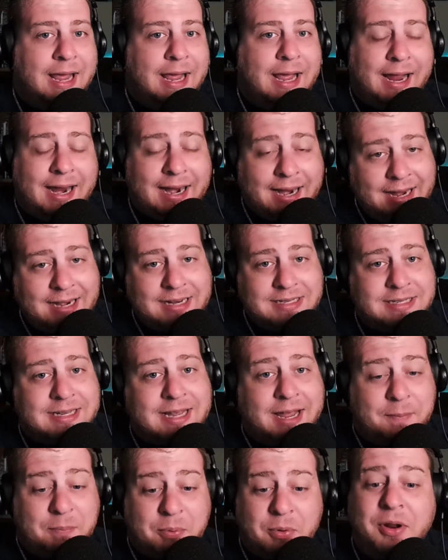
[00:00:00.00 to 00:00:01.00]
I got to say,
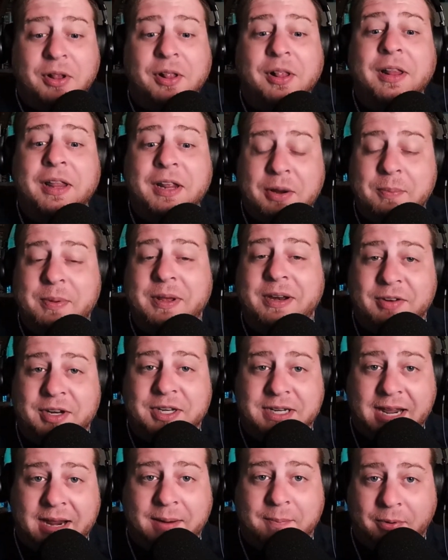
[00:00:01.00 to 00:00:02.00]
it put a little bit of a
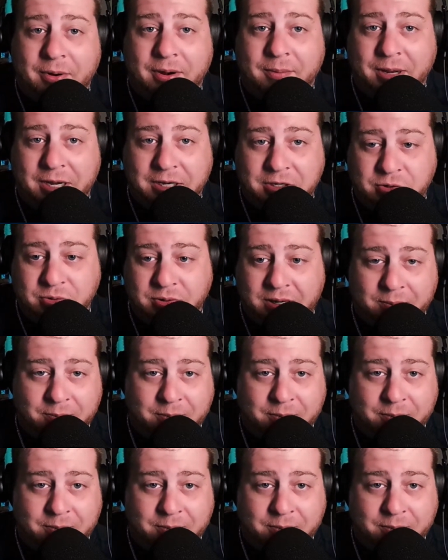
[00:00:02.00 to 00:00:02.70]
damper on my trip.